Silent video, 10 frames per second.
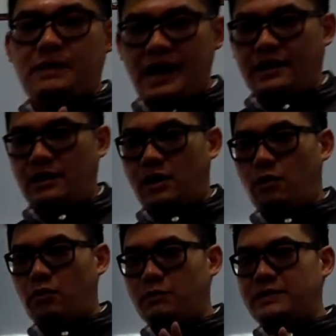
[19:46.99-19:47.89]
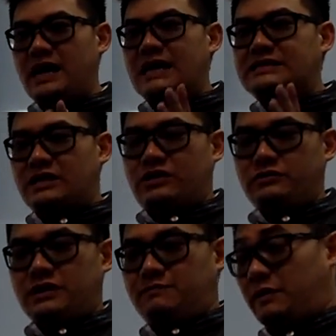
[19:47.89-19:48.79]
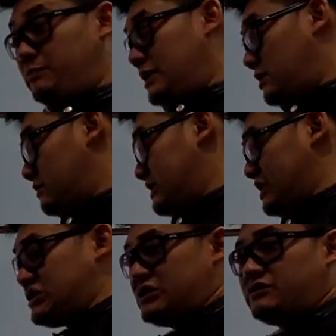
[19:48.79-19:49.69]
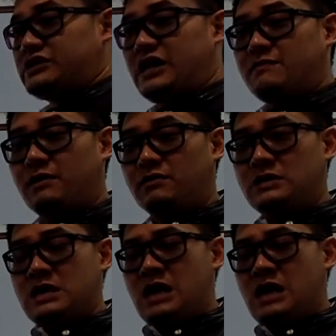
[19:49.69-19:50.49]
plan will be executed per below seasonal table,